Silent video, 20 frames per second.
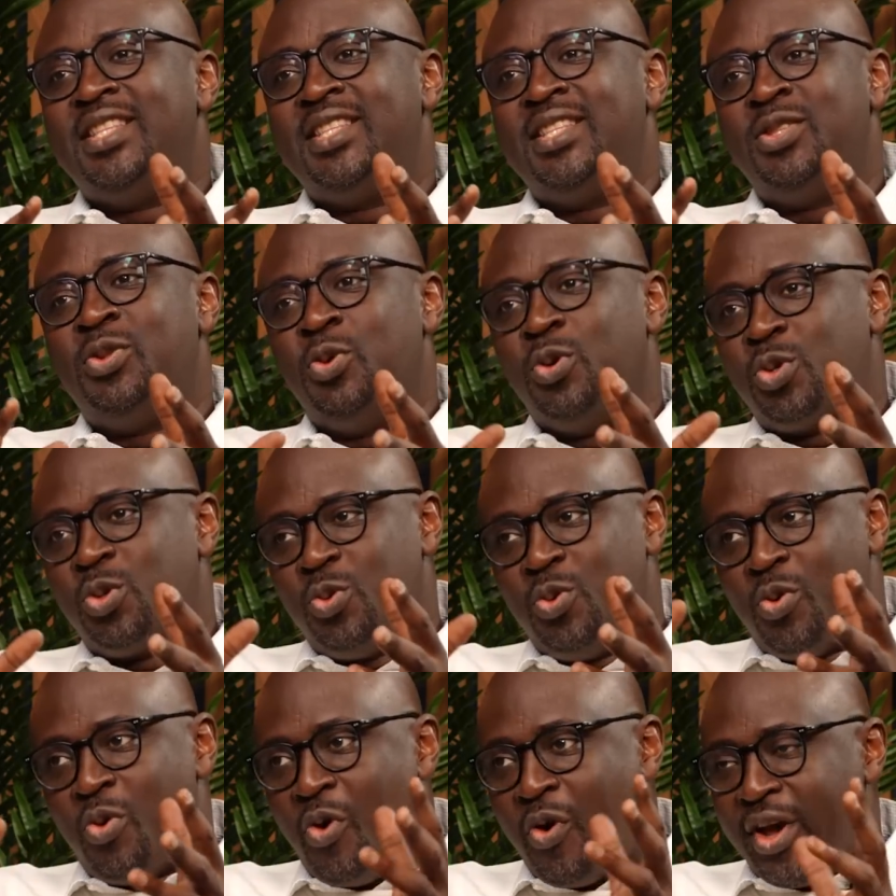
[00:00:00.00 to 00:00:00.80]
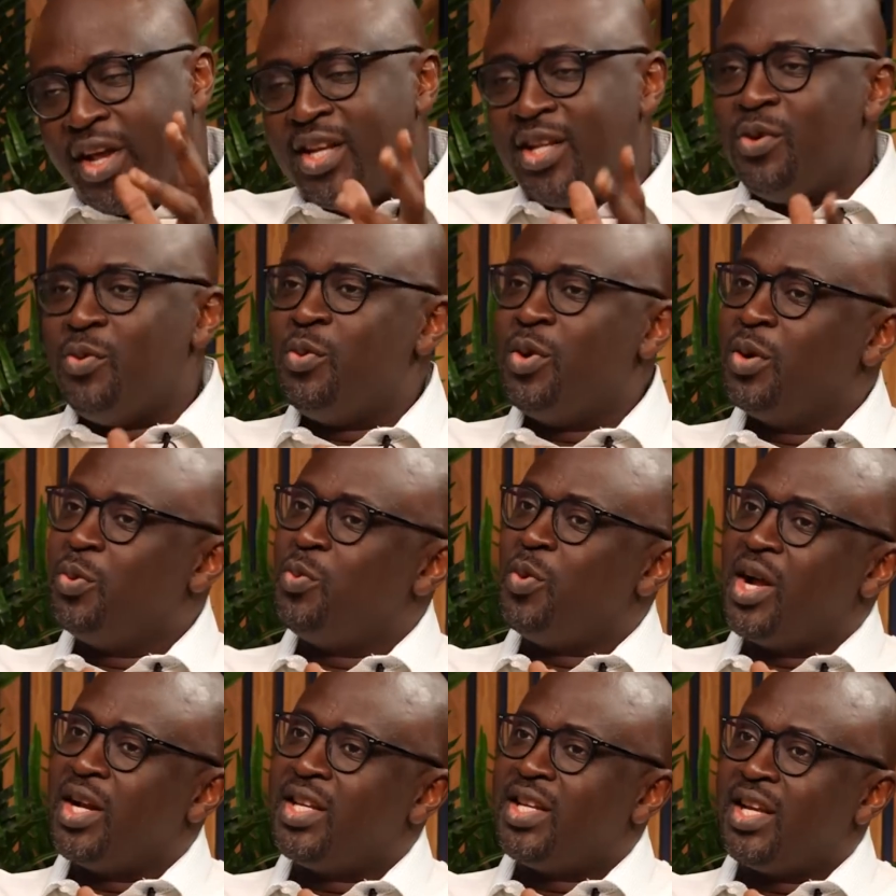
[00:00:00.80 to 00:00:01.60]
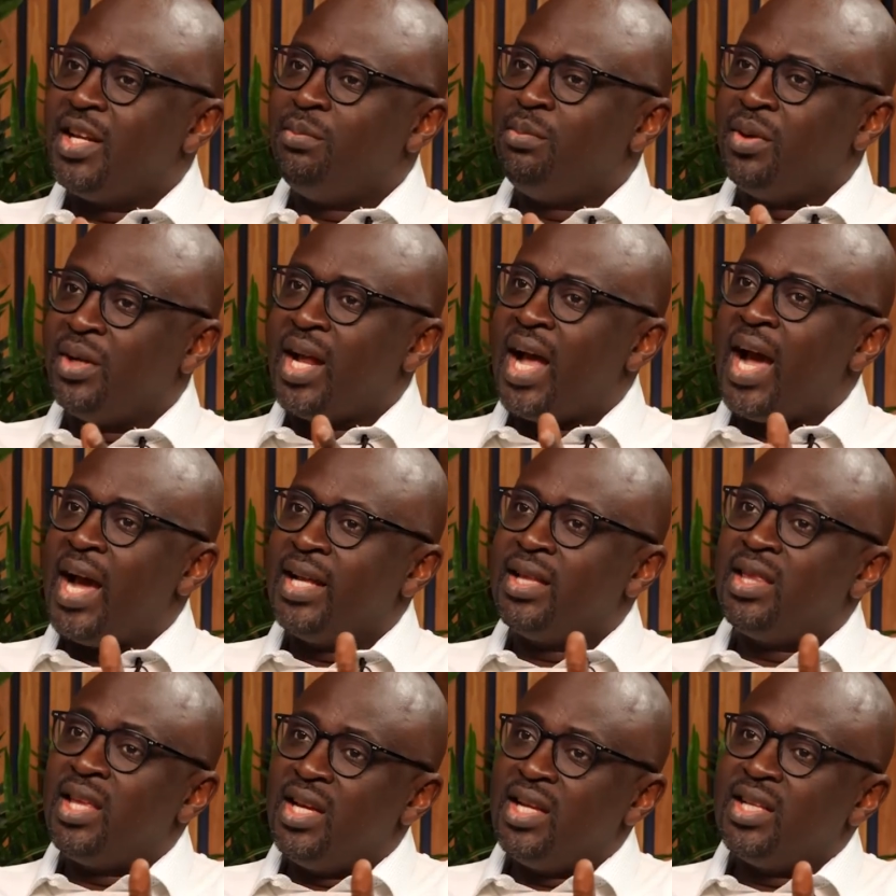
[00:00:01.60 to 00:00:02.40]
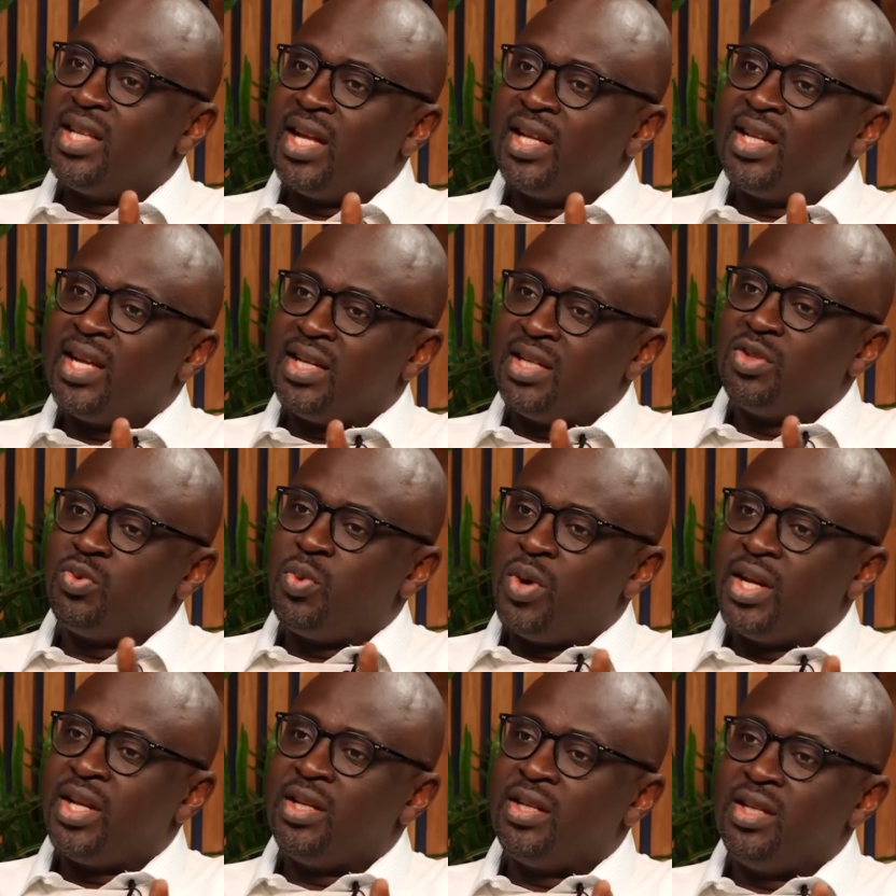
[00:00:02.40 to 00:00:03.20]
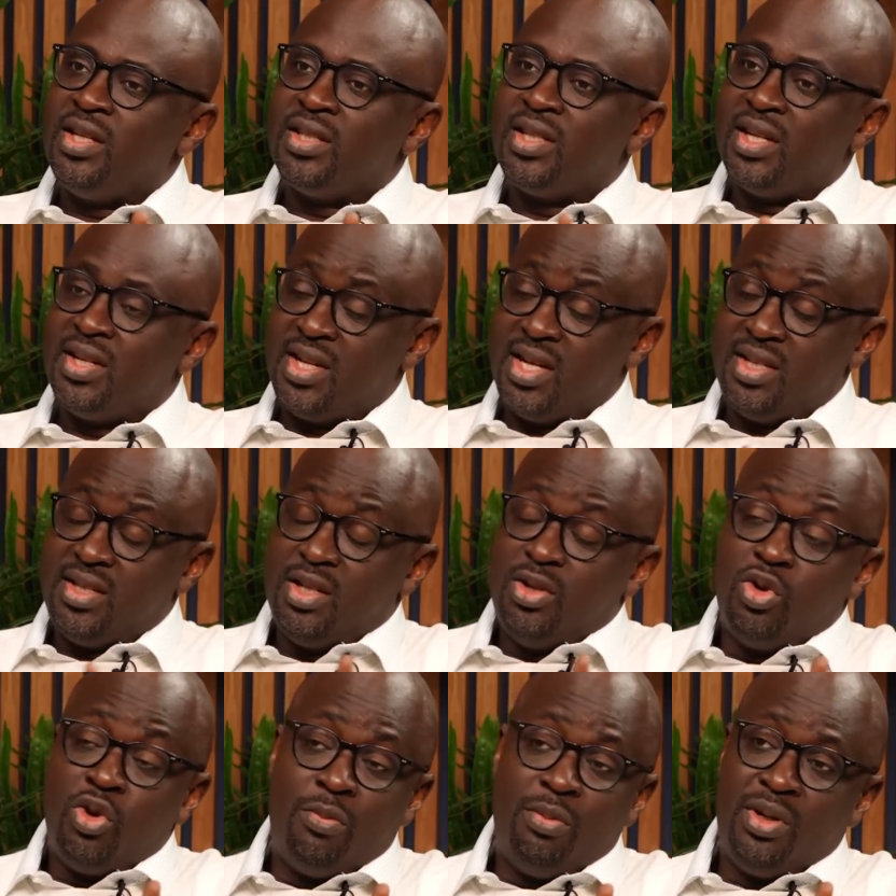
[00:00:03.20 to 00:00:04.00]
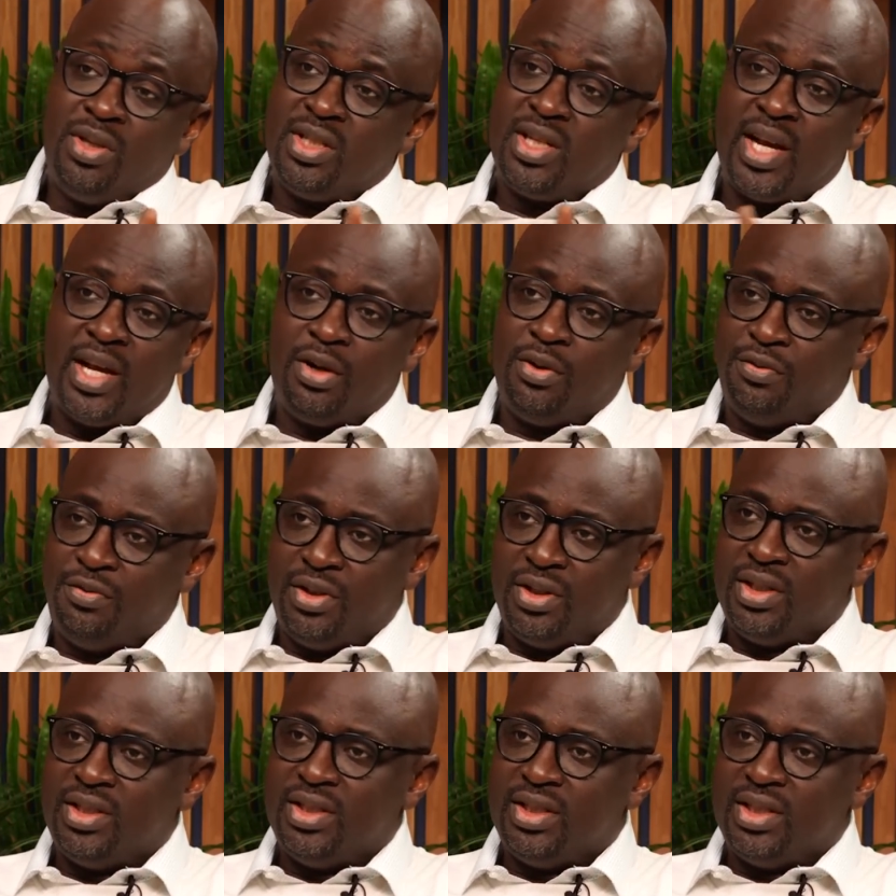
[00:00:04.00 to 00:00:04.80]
those who coined the word wanted, but I think that is what it is, and that's the noble side of it.